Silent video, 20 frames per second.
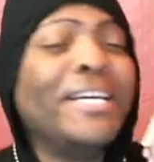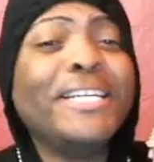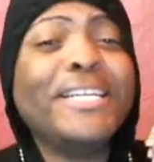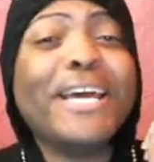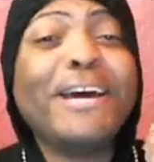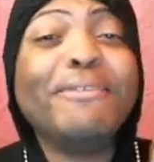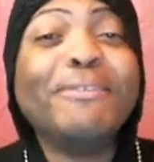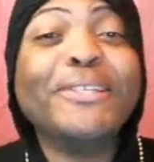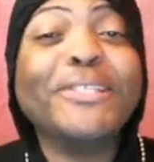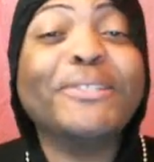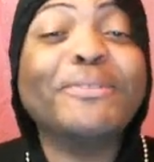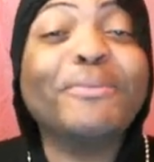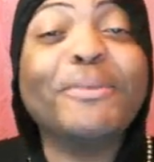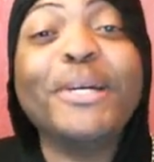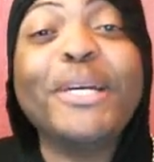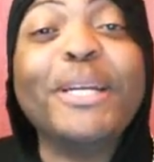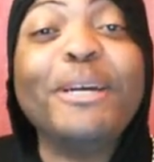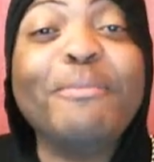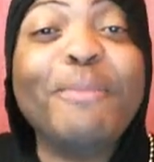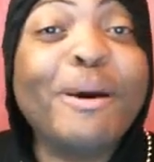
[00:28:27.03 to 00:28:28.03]
was
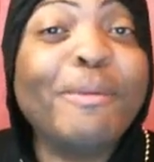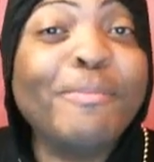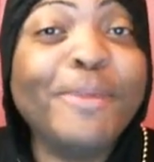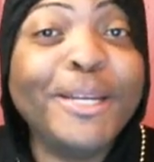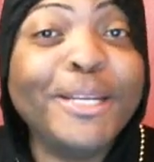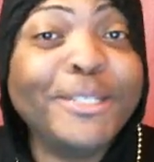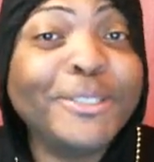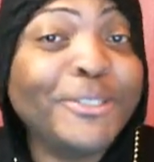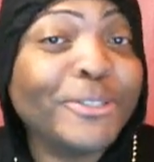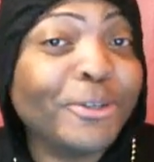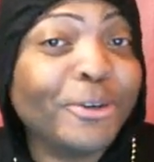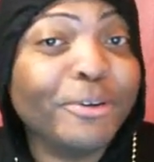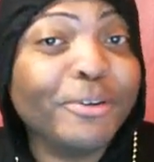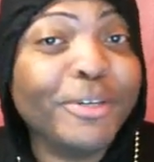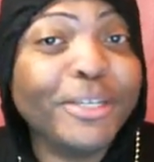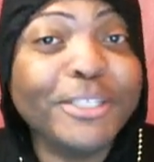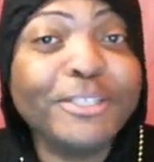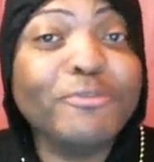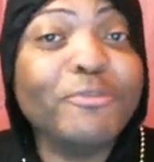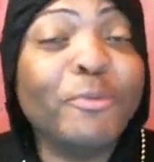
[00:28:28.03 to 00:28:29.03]
one of my many
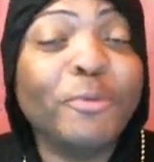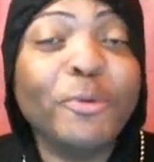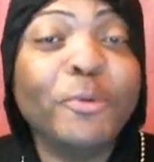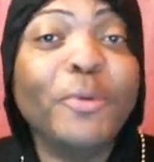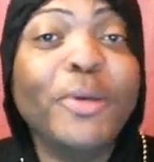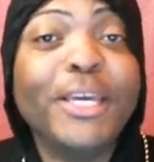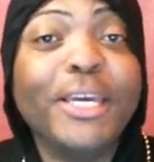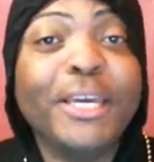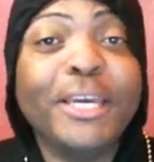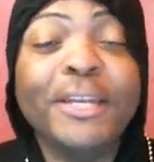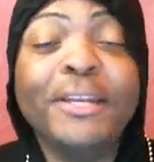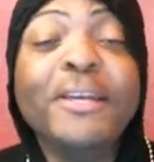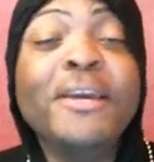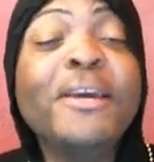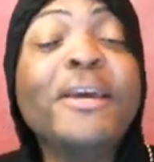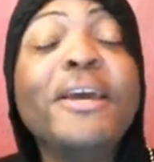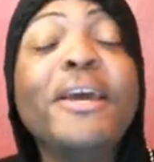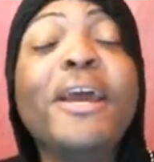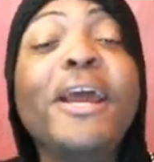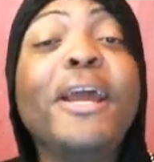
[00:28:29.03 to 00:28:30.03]
stories from the weekend.
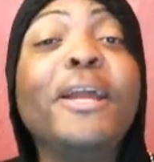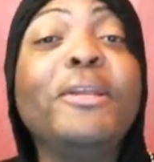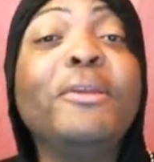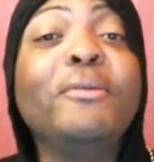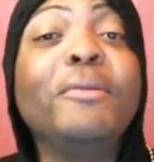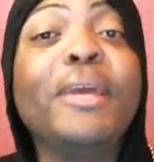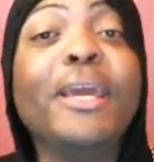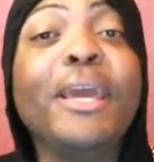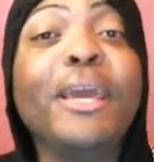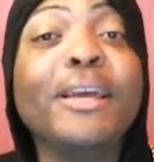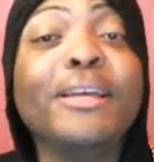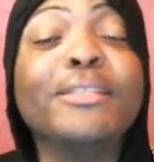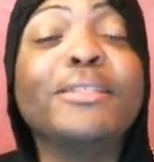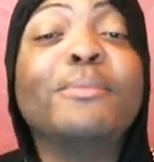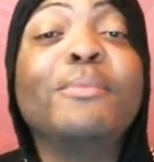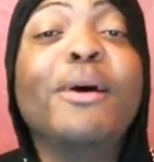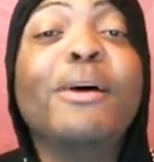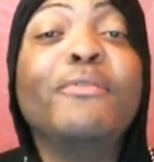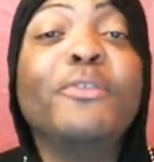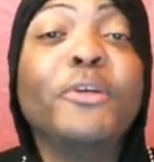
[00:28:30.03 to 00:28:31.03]
And you can hear
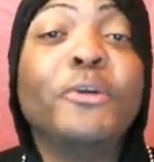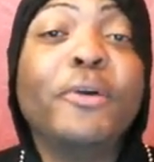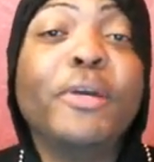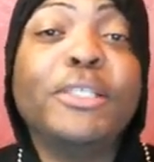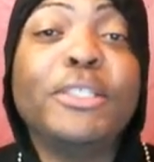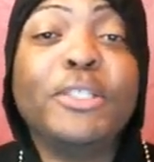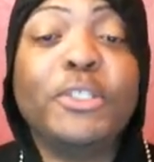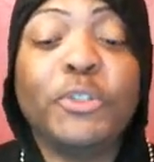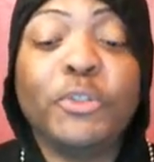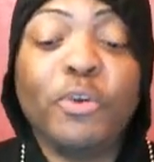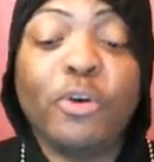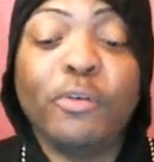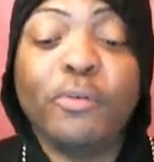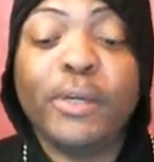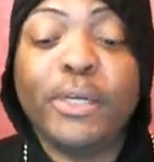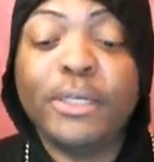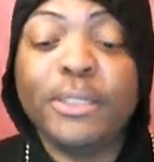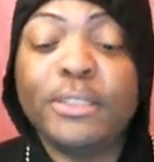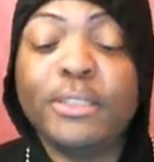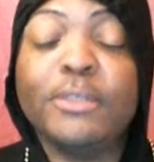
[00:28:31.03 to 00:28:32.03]
some other crazy
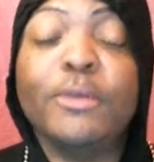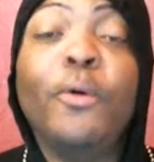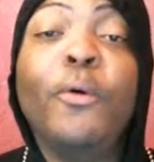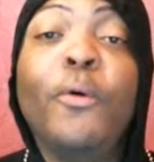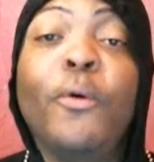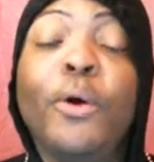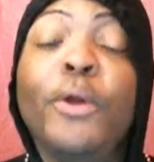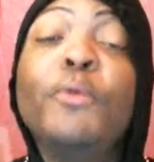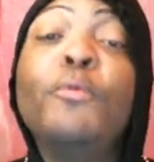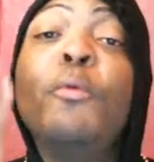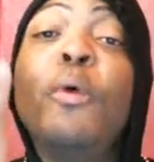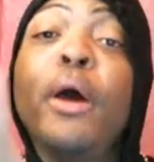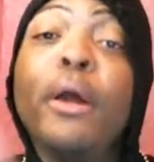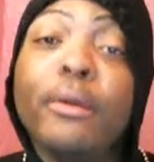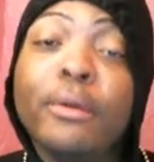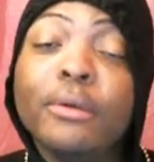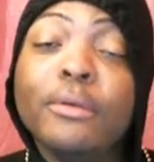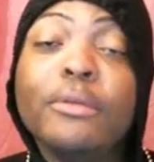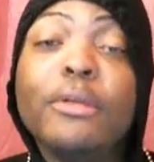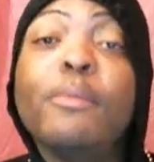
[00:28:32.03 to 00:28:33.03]
stories on
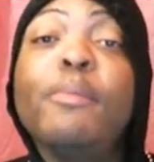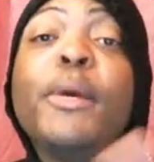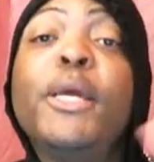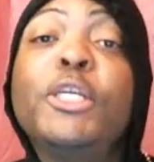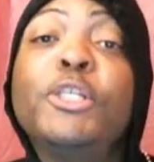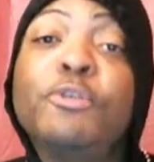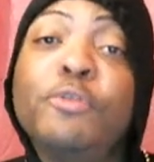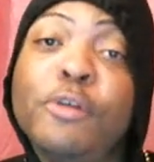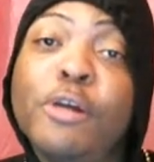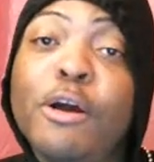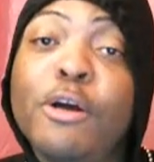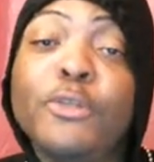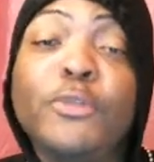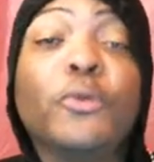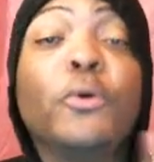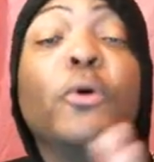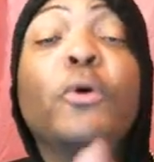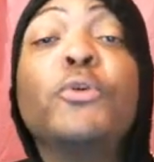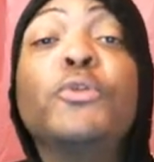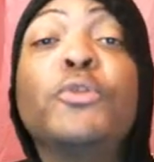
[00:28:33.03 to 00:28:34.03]
what? The Patreon.
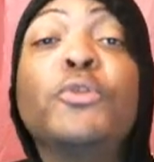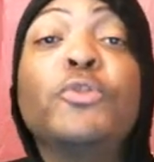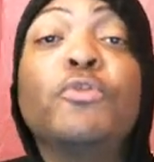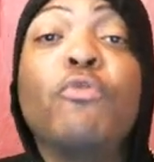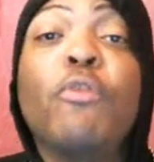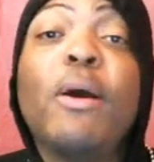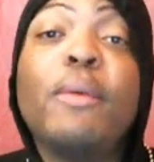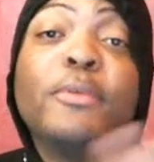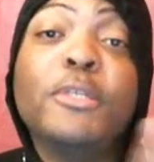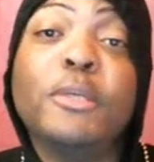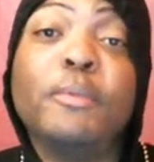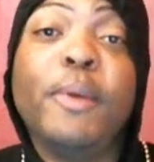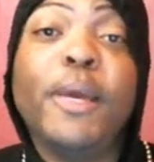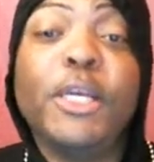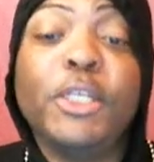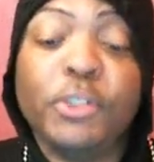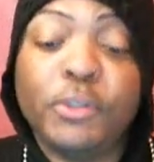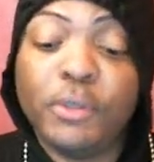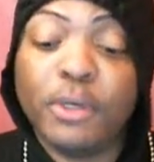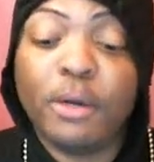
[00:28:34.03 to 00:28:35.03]
So go subscribe to the
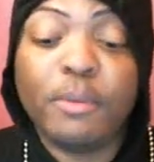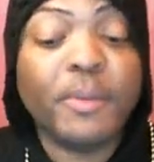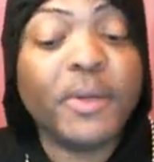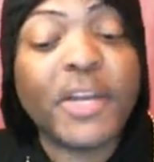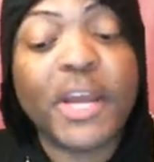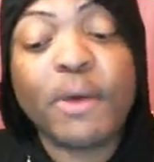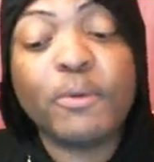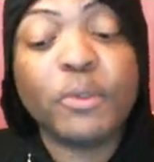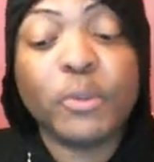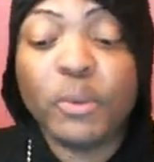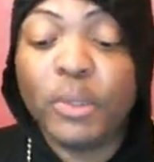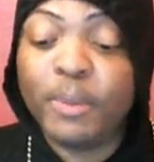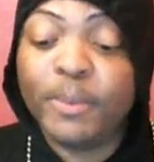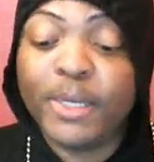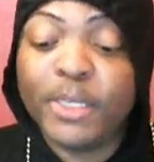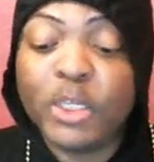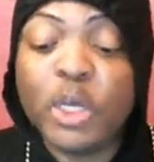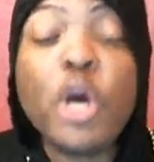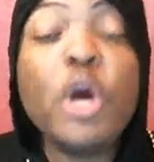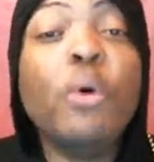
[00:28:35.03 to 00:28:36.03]
Patreon. But that was one of
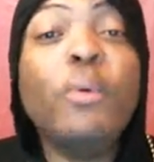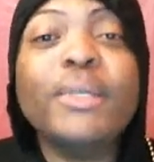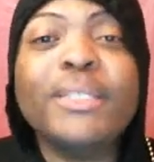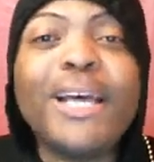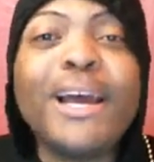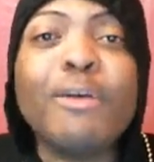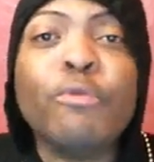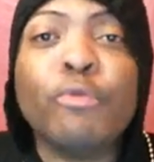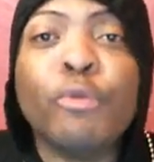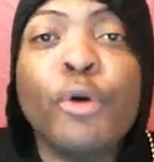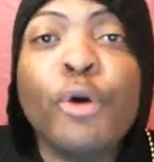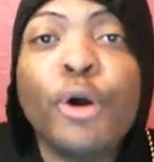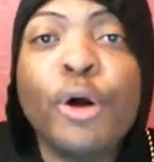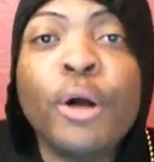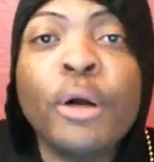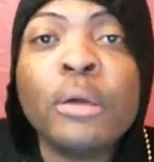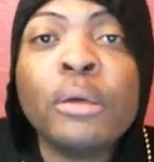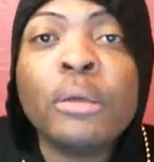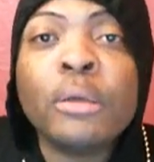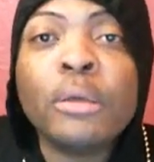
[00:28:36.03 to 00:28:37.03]
my... Was I
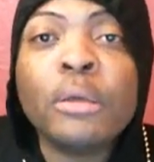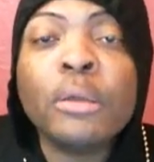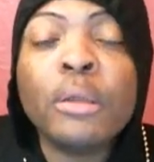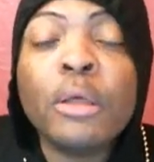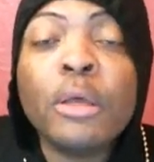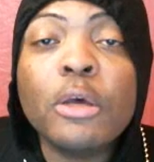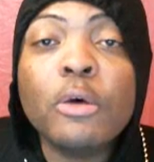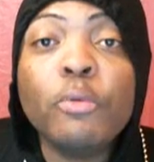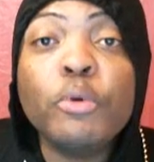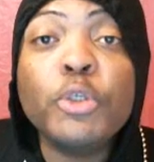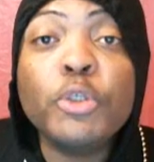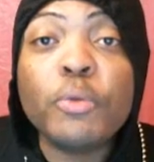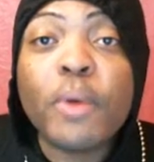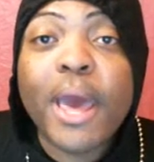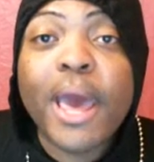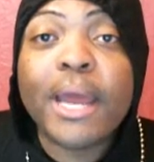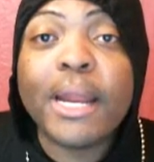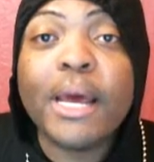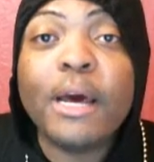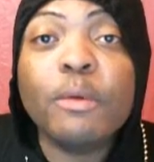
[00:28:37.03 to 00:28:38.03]
wrong? Would you
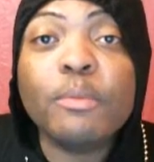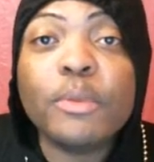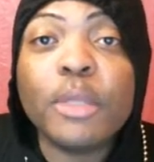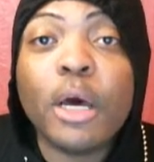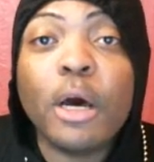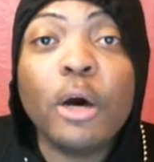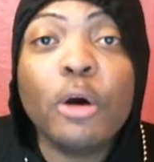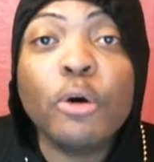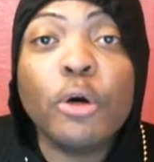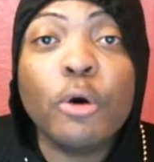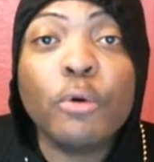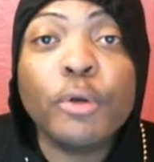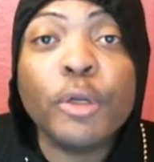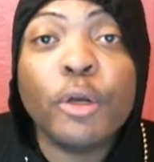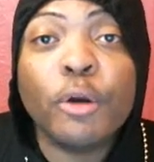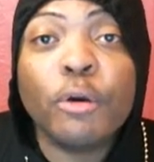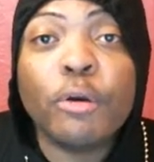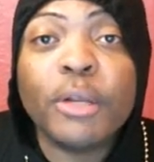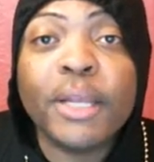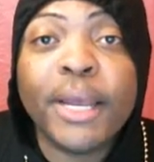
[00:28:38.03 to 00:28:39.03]
have helped the
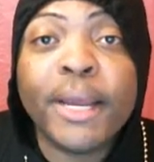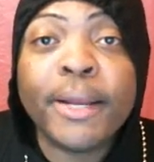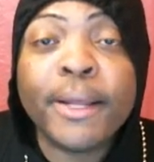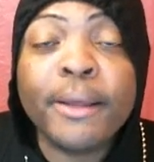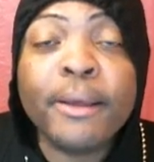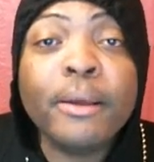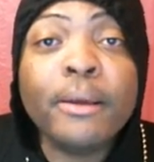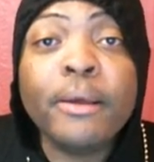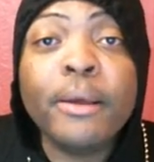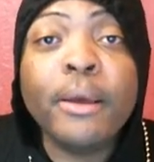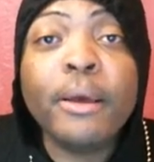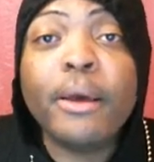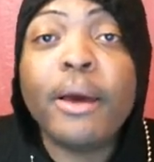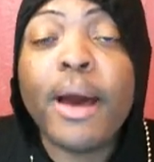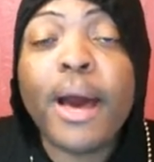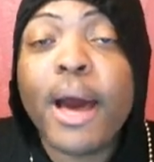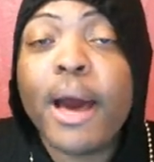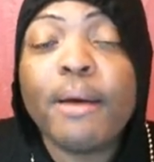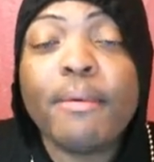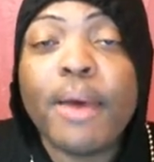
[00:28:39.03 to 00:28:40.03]
golden girl lady?
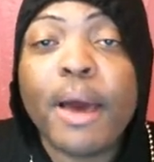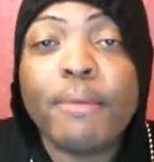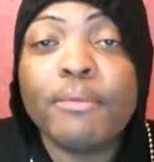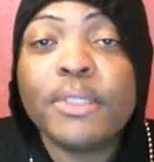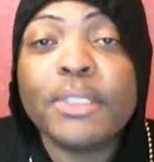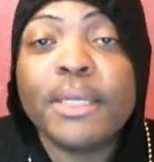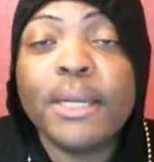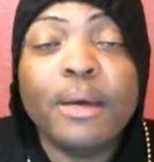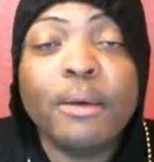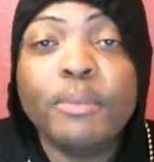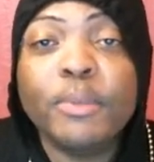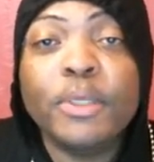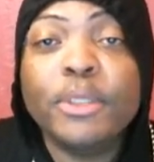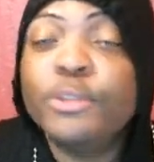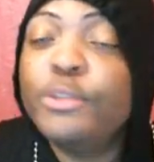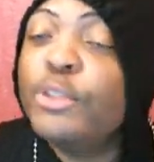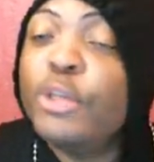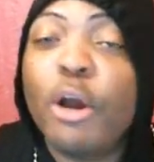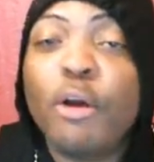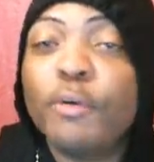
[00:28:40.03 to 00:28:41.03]
I wasn't
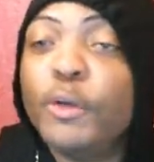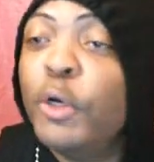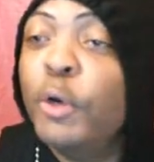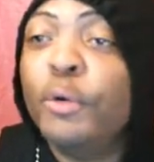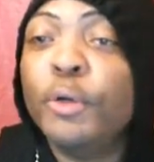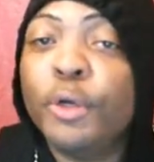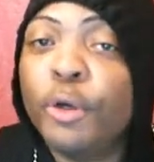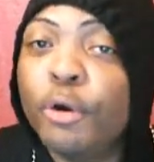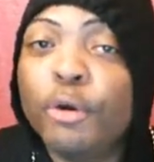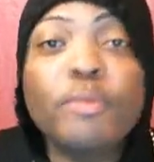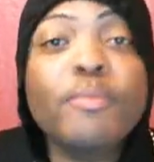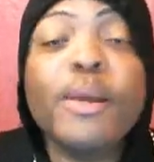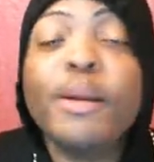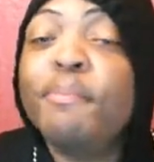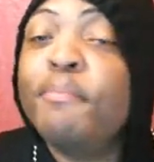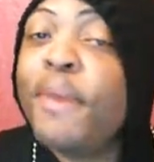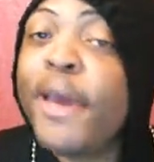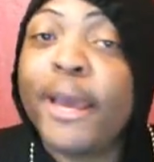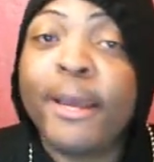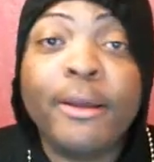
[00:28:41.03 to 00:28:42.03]
helping. Sorry, golden girl. You better
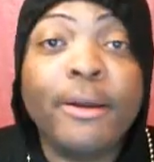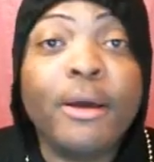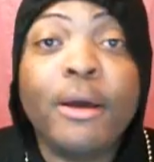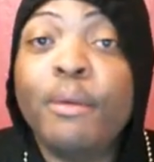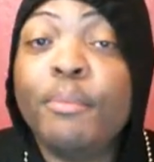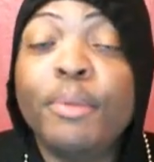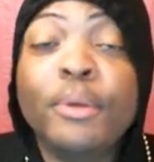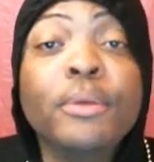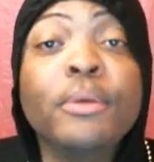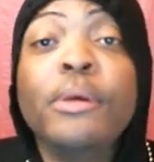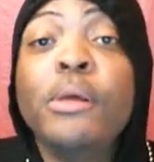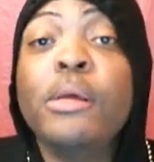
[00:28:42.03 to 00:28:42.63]
back it up.